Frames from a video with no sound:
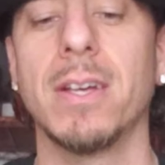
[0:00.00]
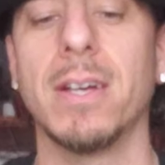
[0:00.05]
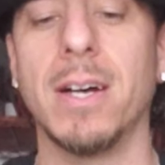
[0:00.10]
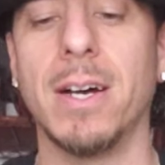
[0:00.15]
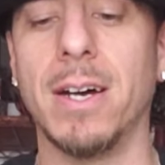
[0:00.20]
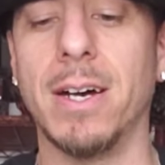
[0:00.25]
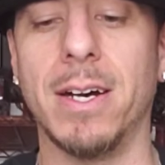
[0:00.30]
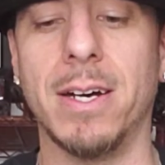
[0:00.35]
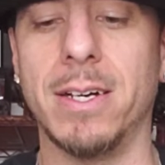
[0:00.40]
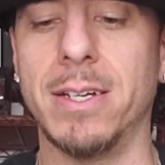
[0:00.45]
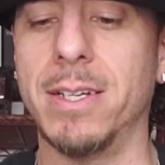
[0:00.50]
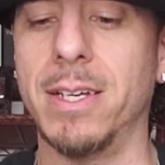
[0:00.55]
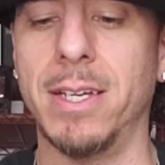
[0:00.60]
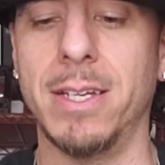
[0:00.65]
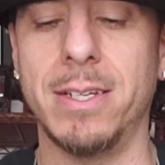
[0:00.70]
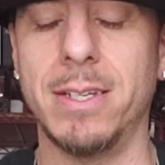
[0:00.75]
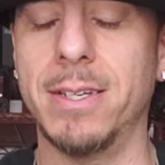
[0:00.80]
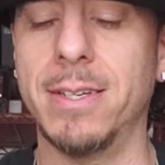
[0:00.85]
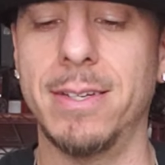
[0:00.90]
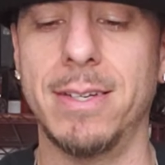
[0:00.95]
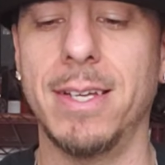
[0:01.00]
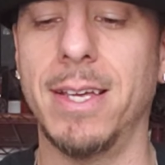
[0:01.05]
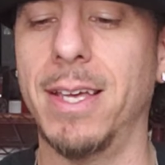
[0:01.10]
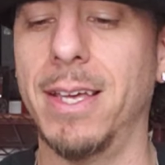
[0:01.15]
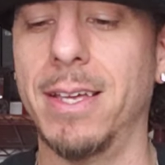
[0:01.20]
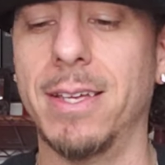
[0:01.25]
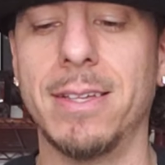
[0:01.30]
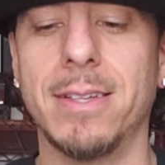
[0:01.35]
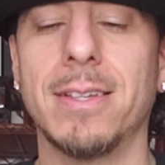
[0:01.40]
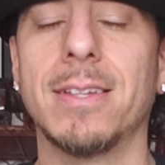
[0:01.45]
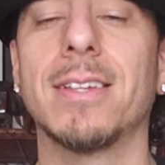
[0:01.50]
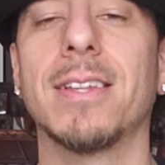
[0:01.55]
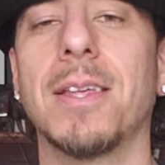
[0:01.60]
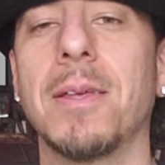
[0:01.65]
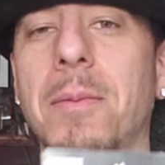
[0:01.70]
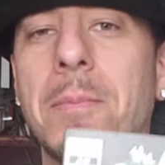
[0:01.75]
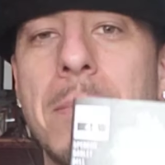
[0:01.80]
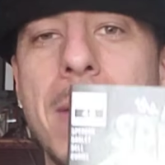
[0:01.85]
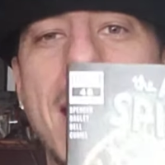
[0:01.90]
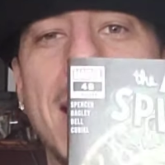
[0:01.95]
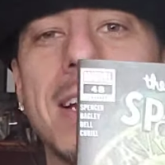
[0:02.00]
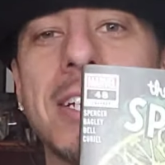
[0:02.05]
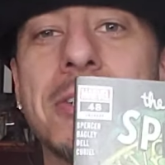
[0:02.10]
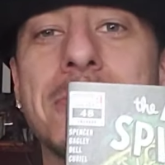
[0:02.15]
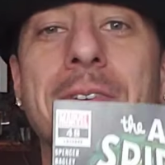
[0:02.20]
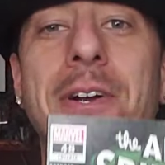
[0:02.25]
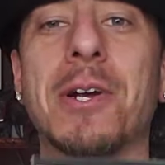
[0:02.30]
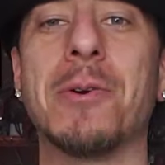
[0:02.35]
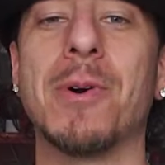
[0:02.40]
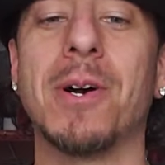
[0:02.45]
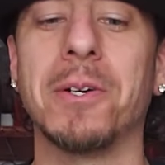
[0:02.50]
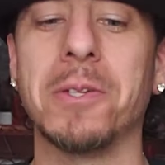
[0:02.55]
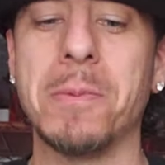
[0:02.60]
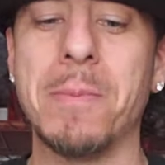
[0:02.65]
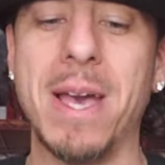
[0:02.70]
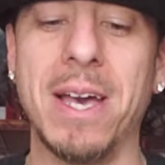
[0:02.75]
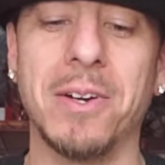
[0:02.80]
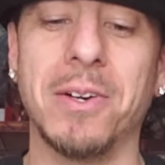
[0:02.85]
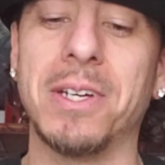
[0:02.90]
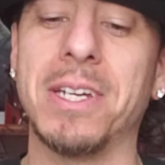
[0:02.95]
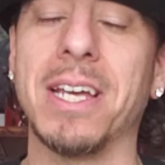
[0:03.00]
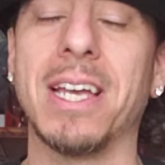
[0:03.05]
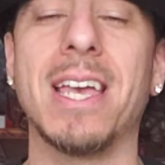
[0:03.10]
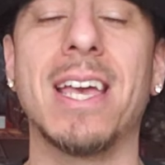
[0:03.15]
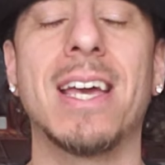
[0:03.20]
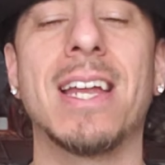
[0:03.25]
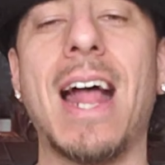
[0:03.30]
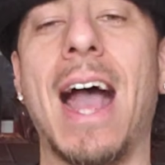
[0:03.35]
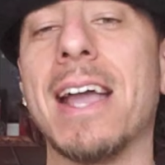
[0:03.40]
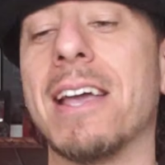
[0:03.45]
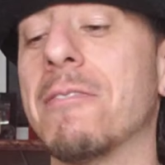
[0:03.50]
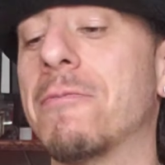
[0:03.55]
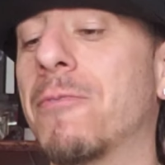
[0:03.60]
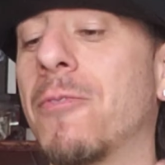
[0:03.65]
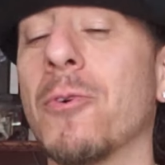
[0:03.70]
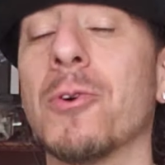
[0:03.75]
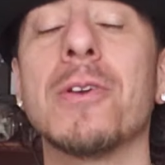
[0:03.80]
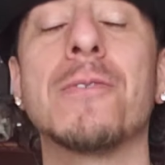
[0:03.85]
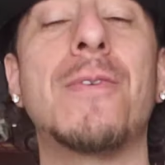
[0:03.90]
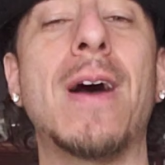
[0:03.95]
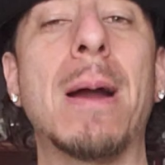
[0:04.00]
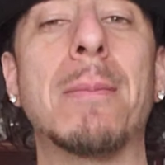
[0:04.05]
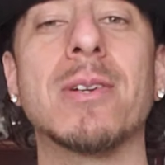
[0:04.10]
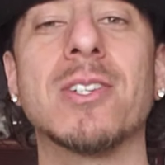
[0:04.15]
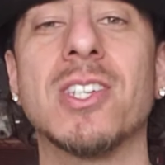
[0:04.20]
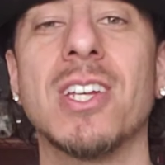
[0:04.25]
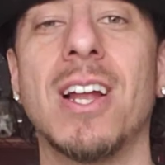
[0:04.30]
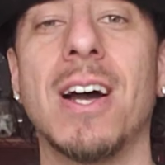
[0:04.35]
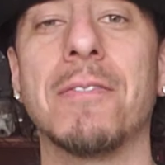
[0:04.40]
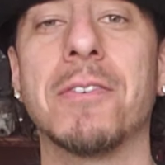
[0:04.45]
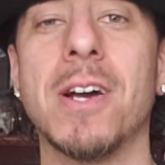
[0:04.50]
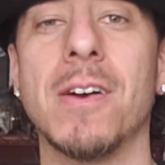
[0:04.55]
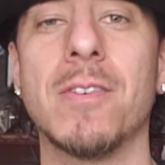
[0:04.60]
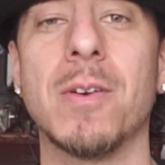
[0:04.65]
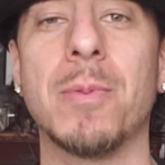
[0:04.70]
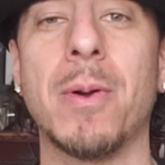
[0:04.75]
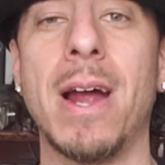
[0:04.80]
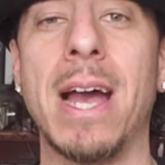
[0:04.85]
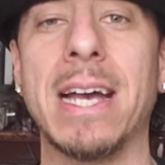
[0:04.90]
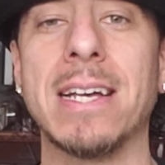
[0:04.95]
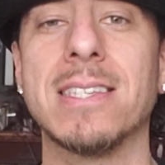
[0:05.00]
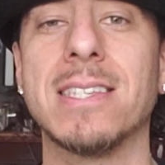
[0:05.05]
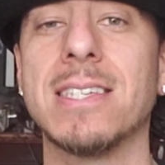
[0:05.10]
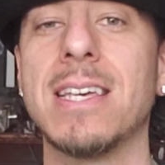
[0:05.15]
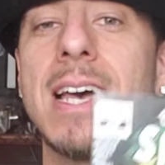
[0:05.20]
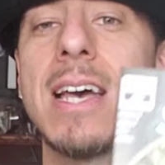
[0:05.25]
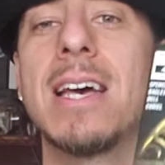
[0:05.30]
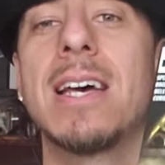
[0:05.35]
uh, it managed very well in the mail. And again, I get 45% off cover price.